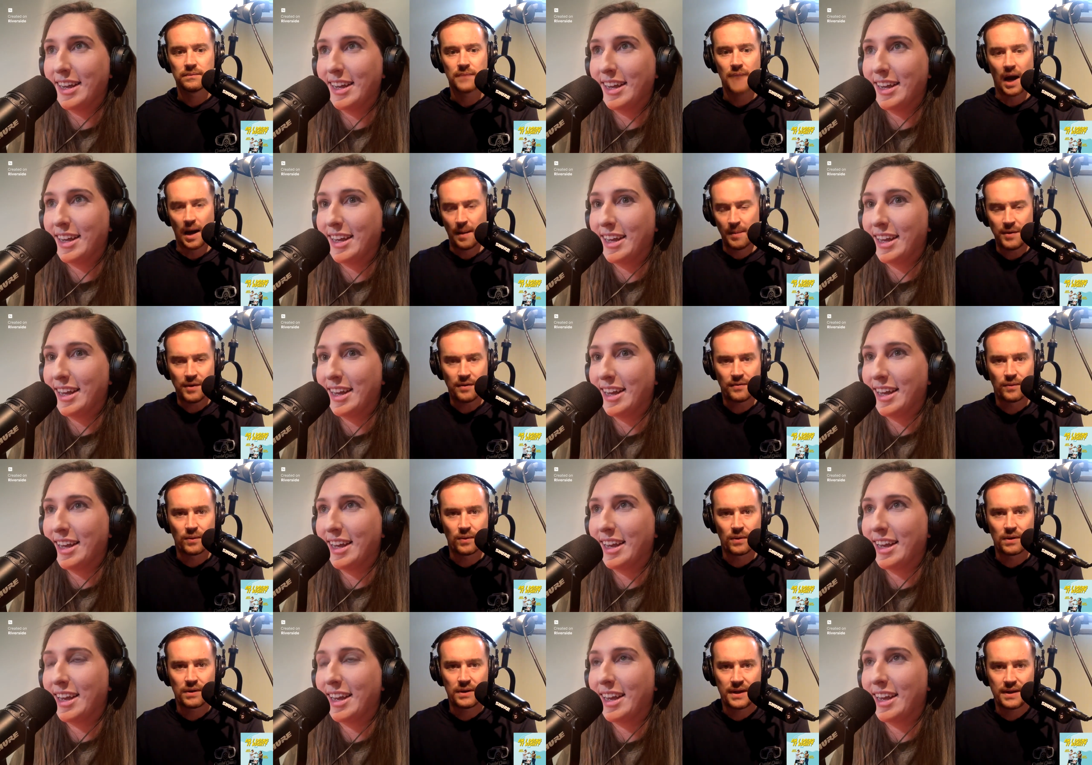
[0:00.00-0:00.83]
Speaker 1: I'm here
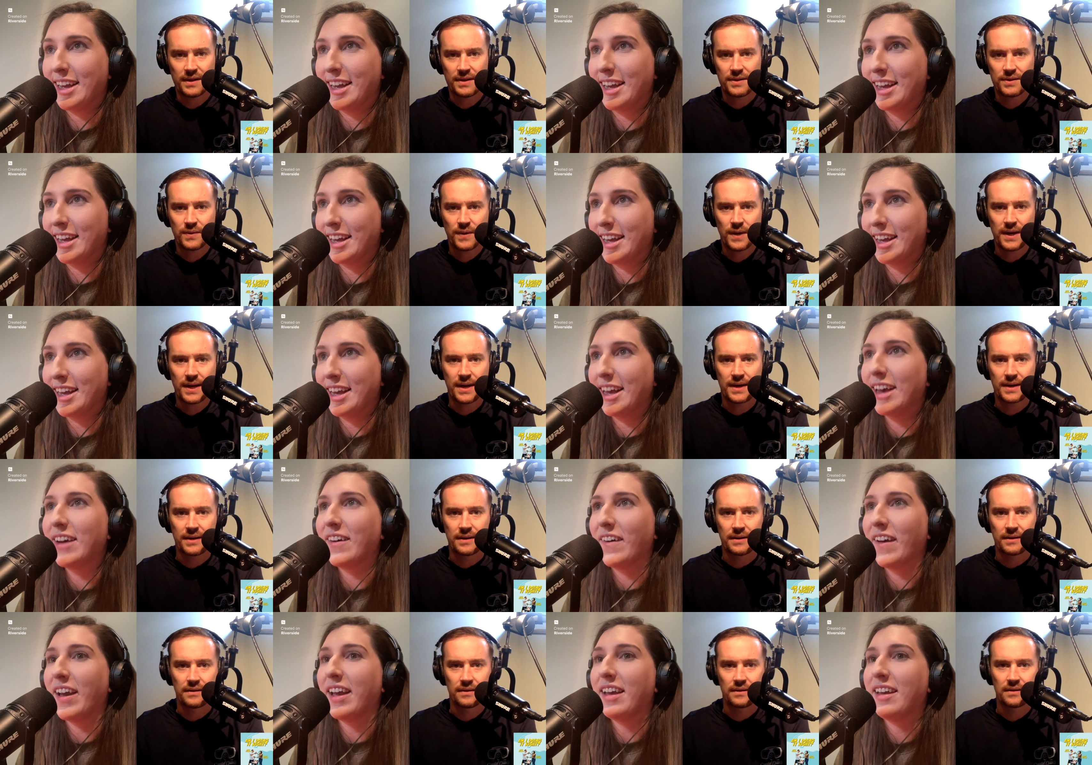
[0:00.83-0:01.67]
for it. I think it's a great idea.
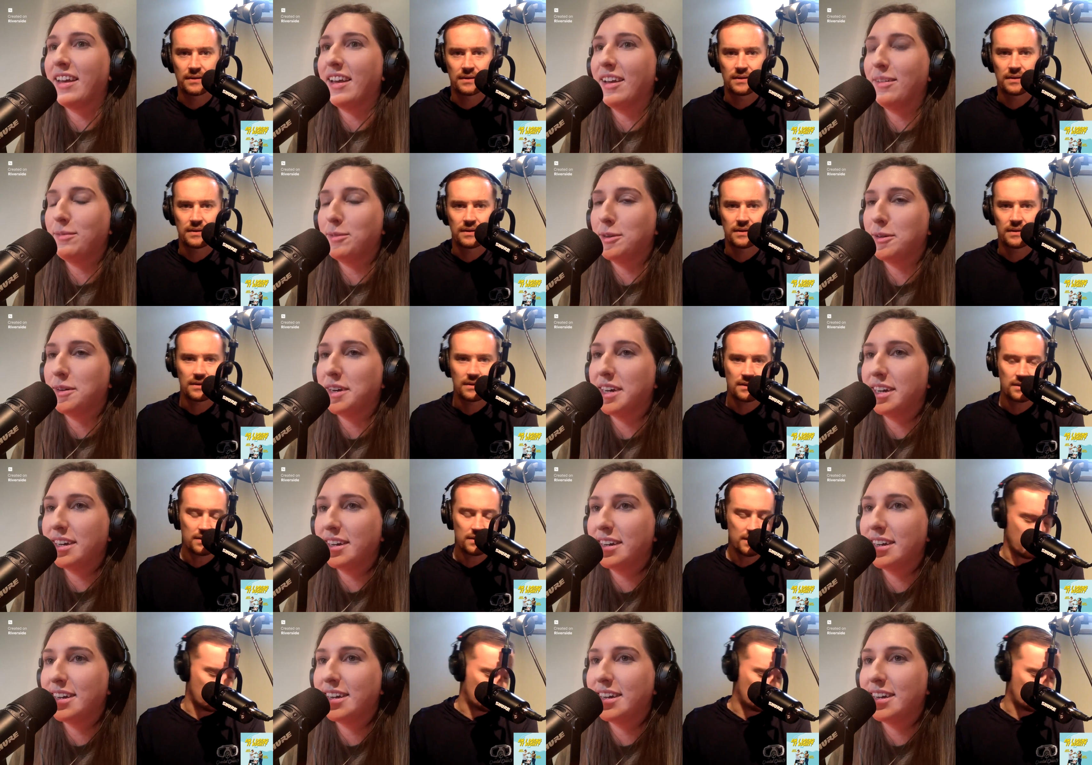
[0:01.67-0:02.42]
Okay, I'll do it. Yeah,